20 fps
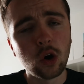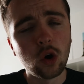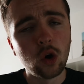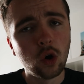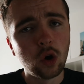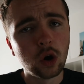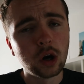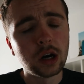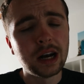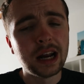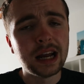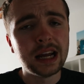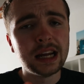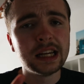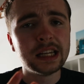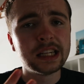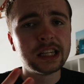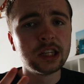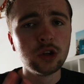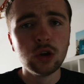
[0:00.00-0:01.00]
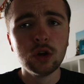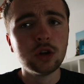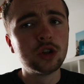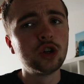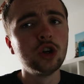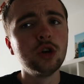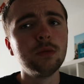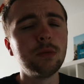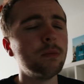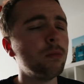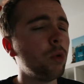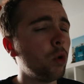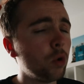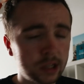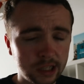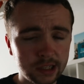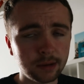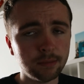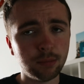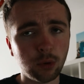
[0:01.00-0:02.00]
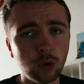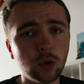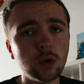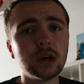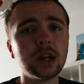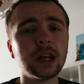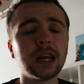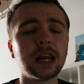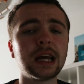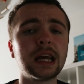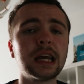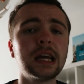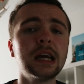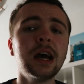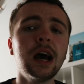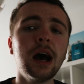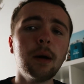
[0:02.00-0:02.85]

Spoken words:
or his YouTube, most importantly,